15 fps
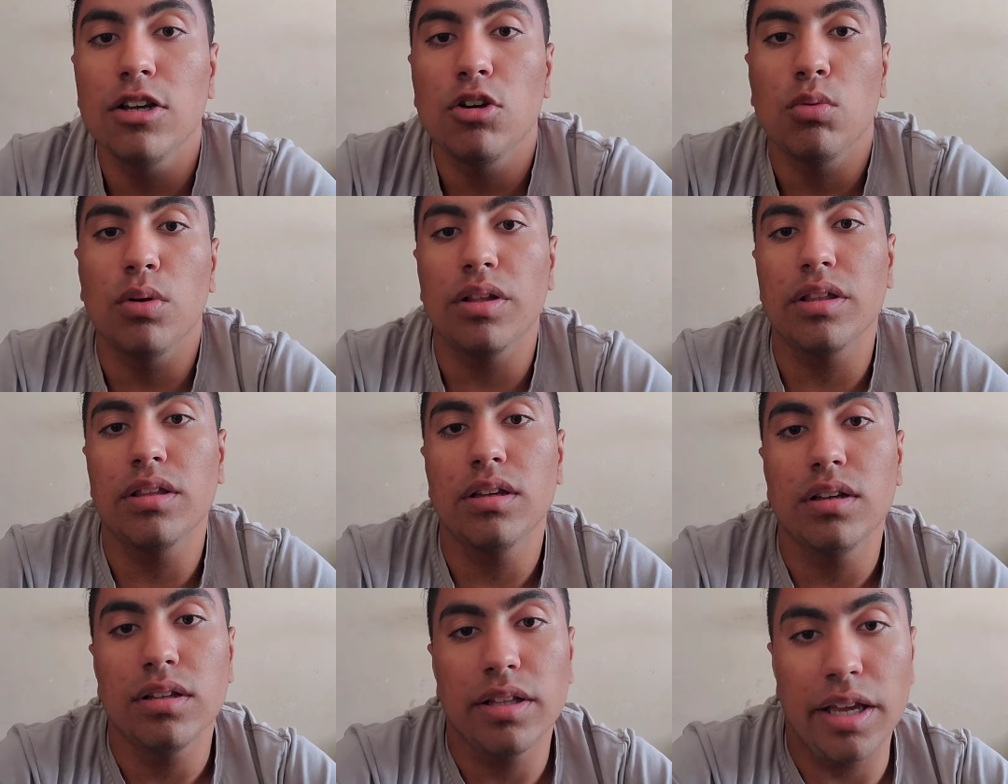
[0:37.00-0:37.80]
with
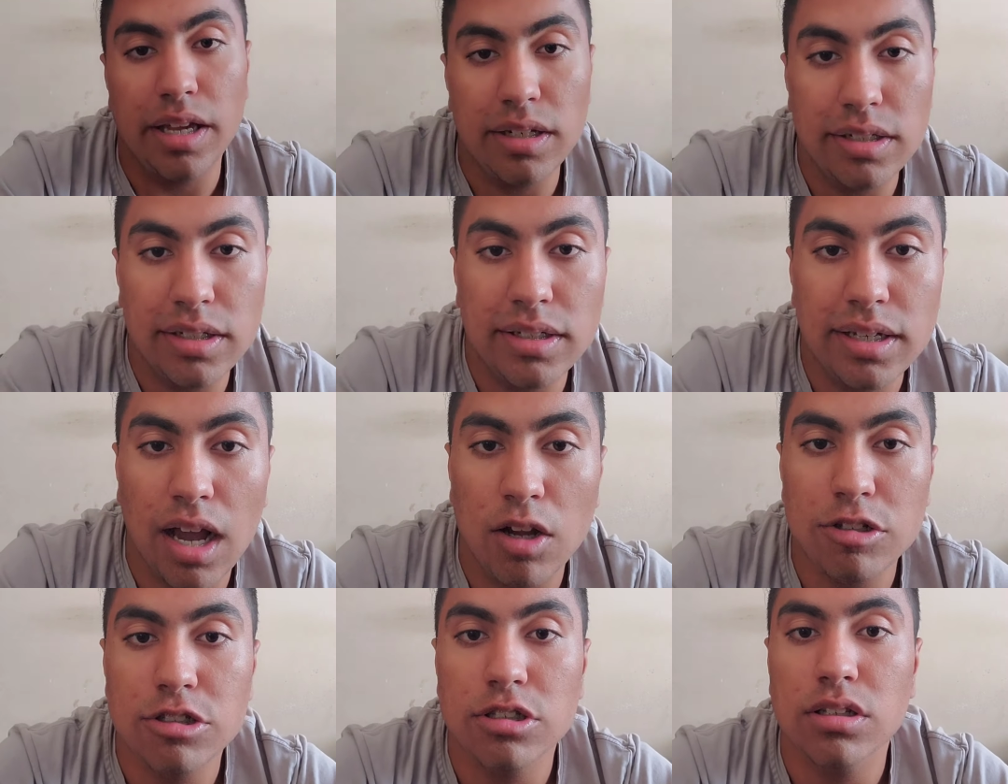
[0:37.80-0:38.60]
the Indian
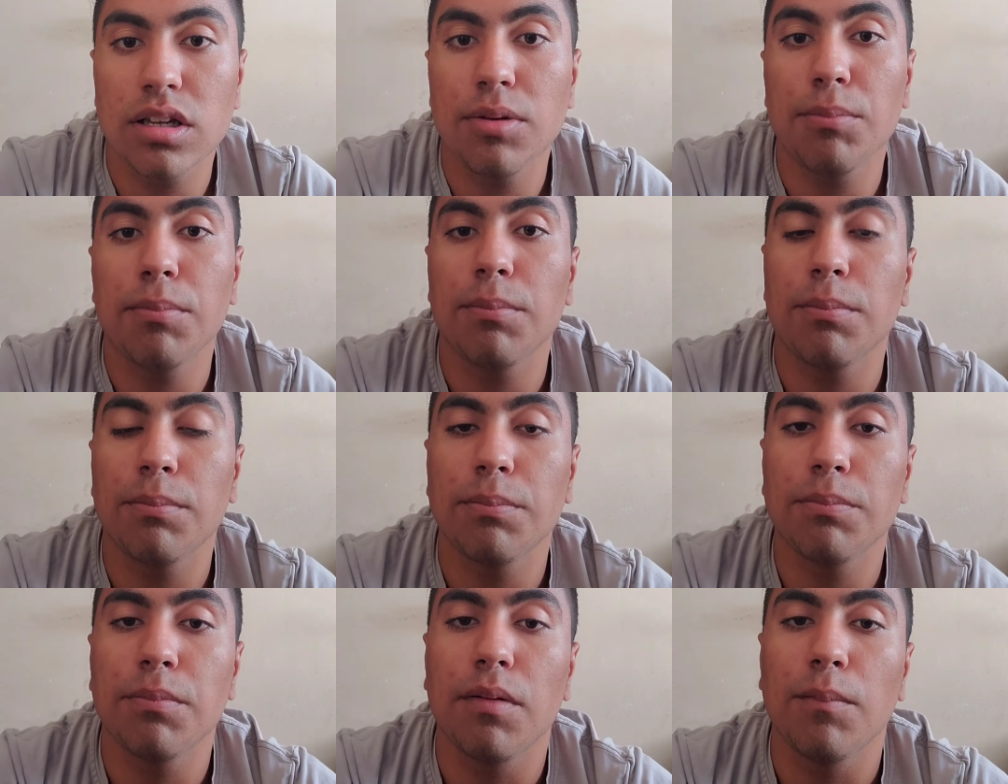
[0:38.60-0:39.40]
consulate,
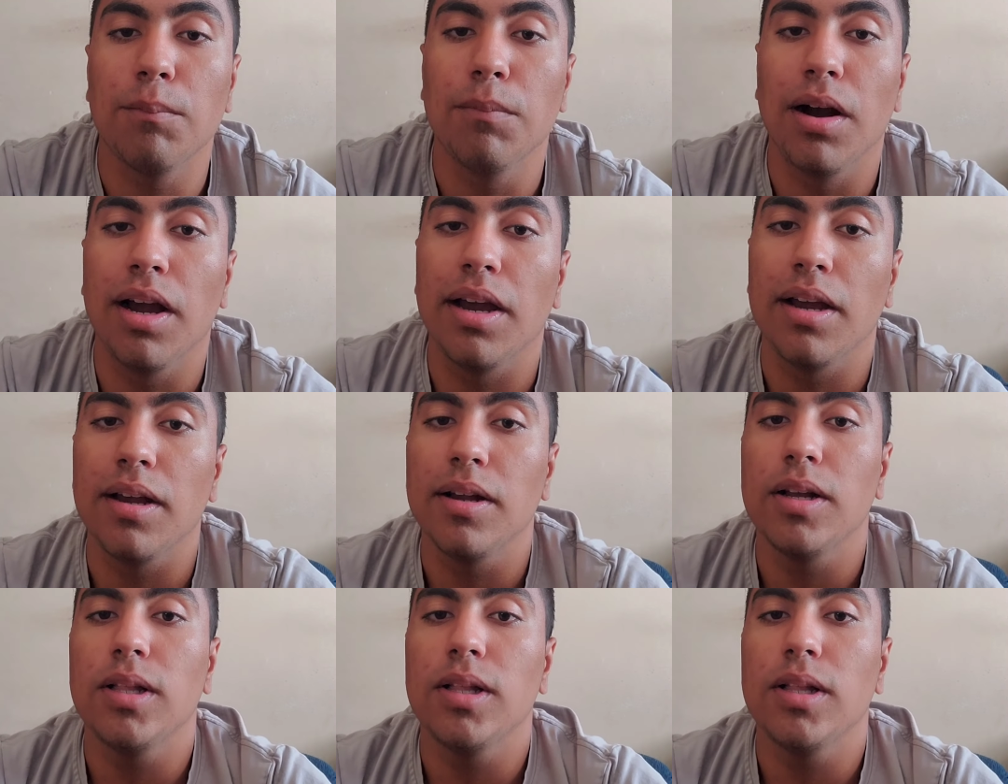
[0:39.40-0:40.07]
but